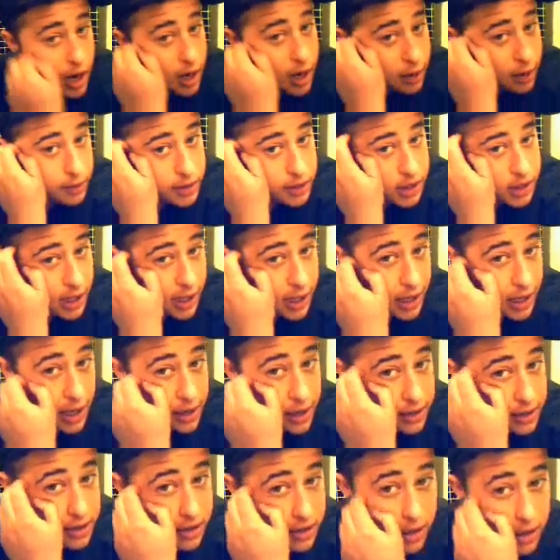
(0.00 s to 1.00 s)
I was
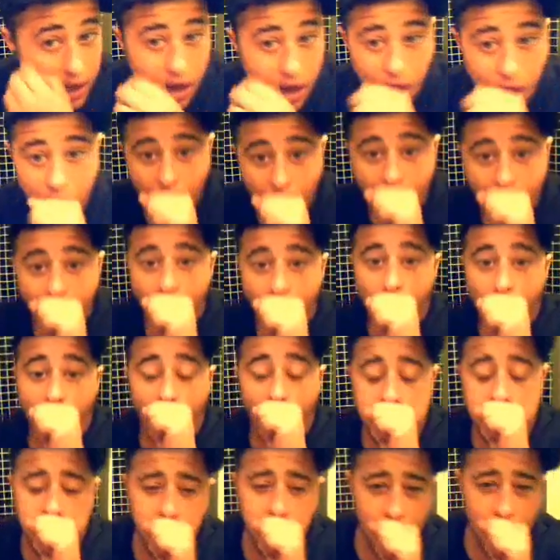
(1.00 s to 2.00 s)
asked,
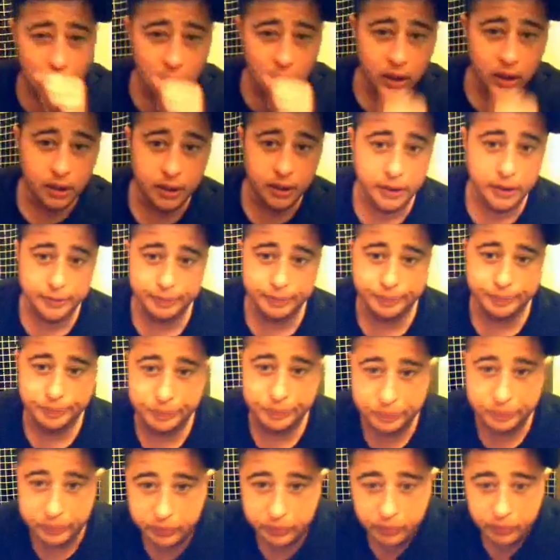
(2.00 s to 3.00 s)
I
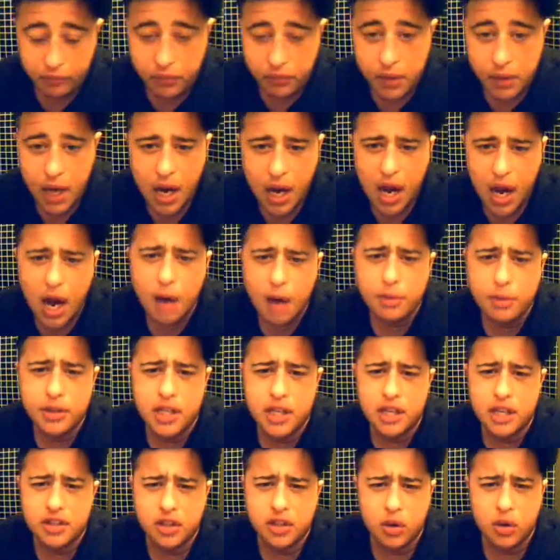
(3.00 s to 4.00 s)
was
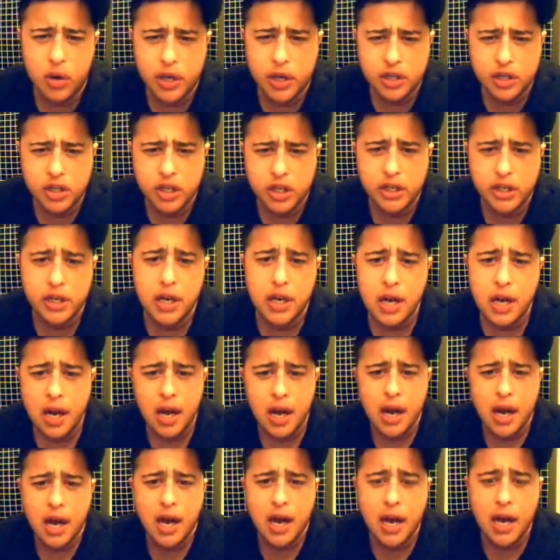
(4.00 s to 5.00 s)
asked a question,
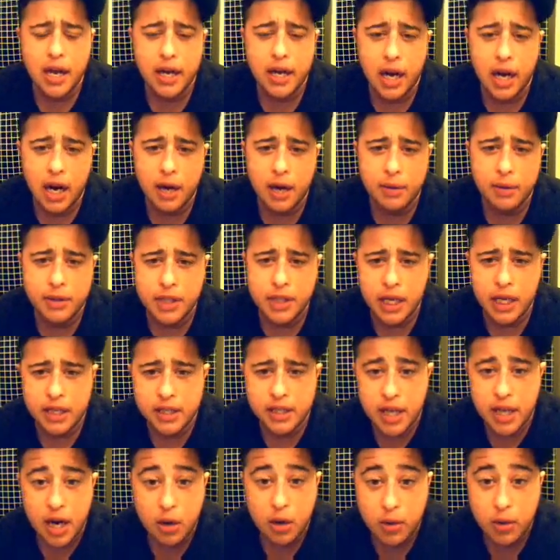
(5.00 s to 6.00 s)
and I was
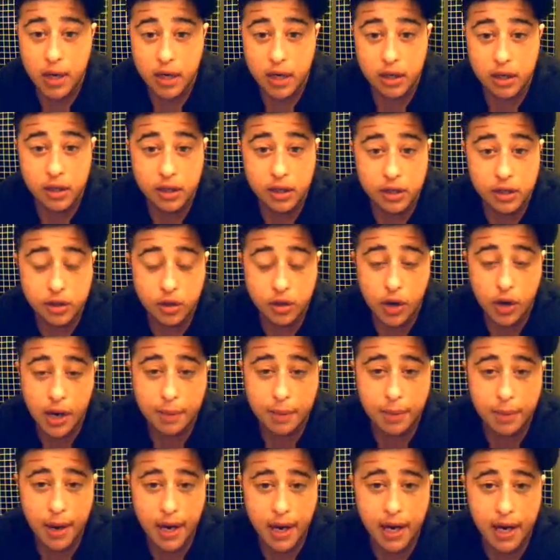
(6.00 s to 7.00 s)
asked how well do
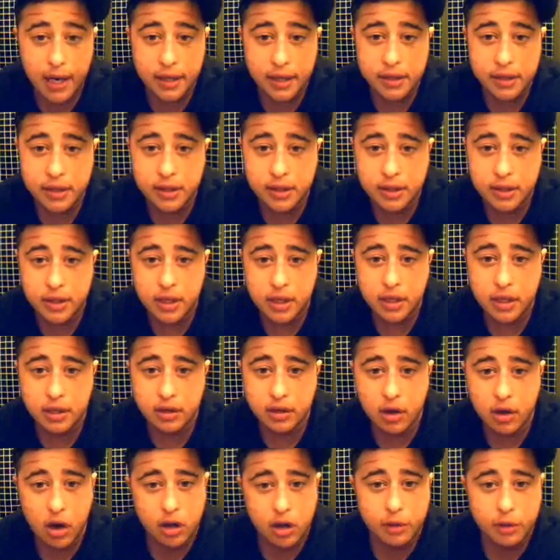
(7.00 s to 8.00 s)
I pass
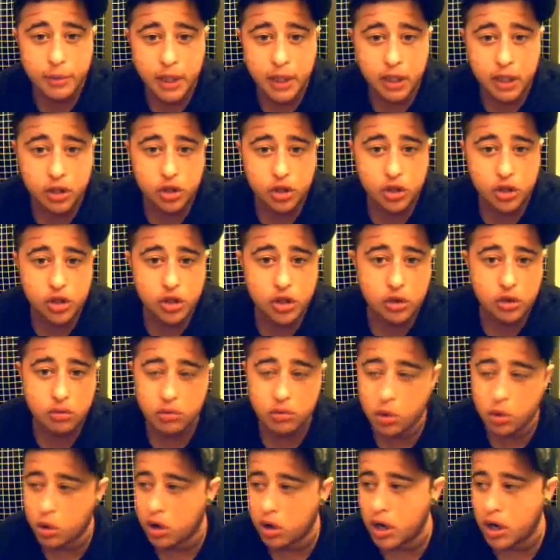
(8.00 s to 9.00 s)
on the beach
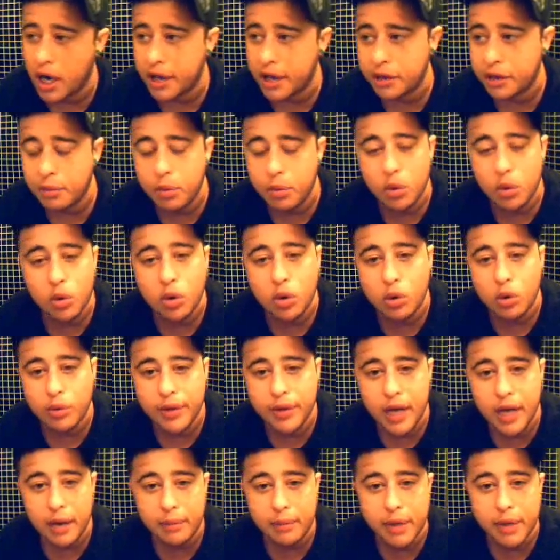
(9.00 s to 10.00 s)
or at the pool
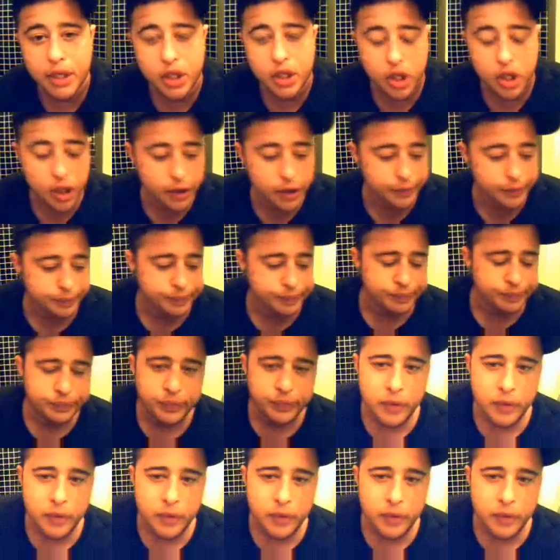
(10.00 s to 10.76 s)
without my shirt